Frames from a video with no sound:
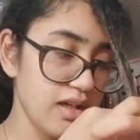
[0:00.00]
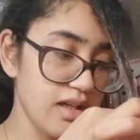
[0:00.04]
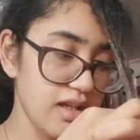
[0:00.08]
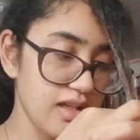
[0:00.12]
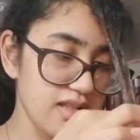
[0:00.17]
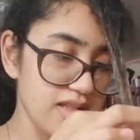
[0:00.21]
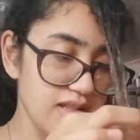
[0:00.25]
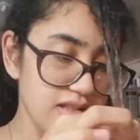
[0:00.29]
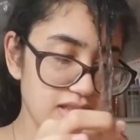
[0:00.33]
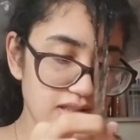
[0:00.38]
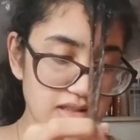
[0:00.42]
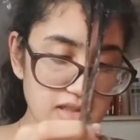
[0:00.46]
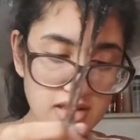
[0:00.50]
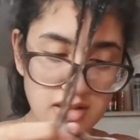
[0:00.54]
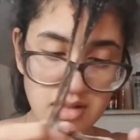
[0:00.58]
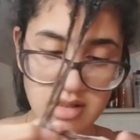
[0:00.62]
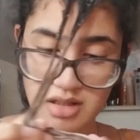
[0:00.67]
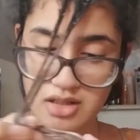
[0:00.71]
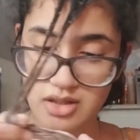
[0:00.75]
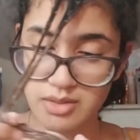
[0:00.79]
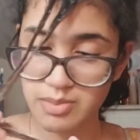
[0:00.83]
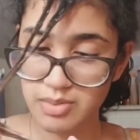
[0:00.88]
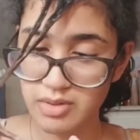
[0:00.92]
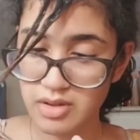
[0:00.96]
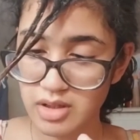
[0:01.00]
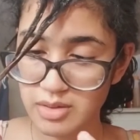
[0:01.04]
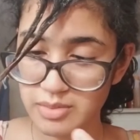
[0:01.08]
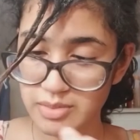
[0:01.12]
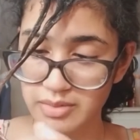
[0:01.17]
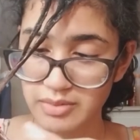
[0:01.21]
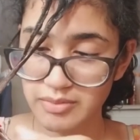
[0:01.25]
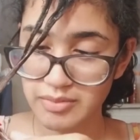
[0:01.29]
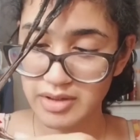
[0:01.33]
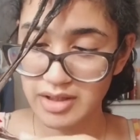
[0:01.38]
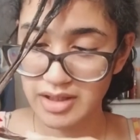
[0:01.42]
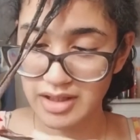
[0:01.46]
as it's gonna
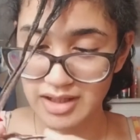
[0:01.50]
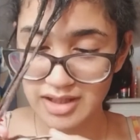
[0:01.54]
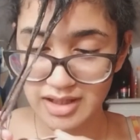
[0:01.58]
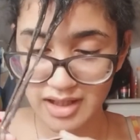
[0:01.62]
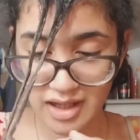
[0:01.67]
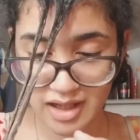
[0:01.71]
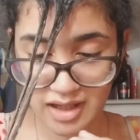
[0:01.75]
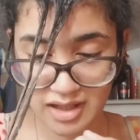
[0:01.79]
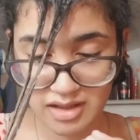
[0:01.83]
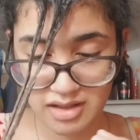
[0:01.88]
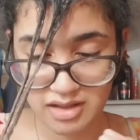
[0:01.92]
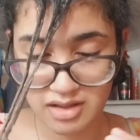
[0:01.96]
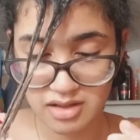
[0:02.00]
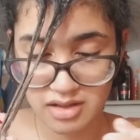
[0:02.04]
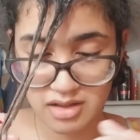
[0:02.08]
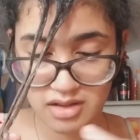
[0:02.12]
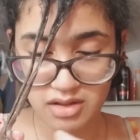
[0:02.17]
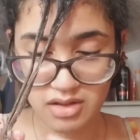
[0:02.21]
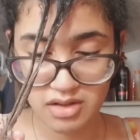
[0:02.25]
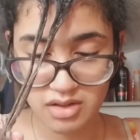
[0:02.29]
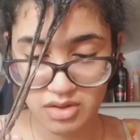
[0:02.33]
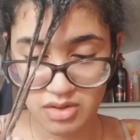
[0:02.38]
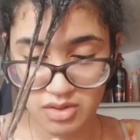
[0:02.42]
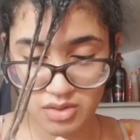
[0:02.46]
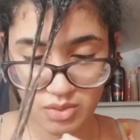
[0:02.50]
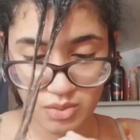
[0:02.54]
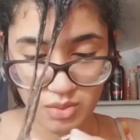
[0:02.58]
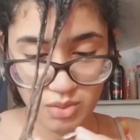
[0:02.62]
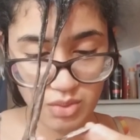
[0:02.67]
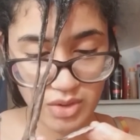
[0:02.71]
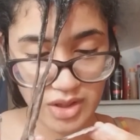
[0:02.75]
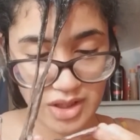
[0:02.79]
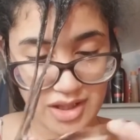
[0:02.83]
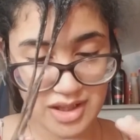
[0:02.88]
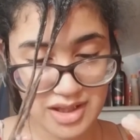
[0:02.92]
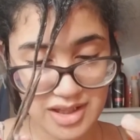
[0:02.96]
probably get
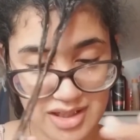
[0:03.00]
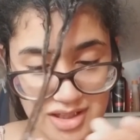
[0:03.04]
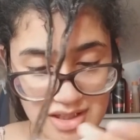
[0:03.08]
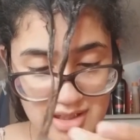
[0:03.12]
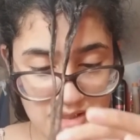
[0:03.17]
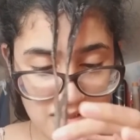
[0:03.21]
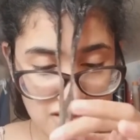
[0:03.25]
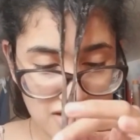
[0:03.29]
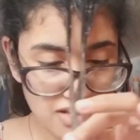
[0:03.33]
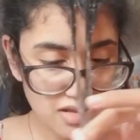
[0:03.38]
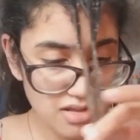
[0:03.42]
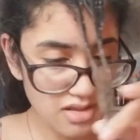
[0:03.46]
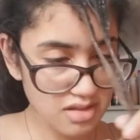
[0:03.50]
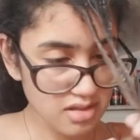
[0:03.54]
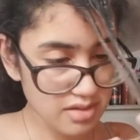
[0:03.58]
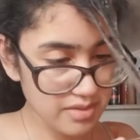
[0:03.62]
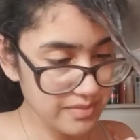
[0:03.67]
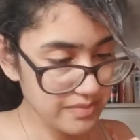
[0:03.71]
with this.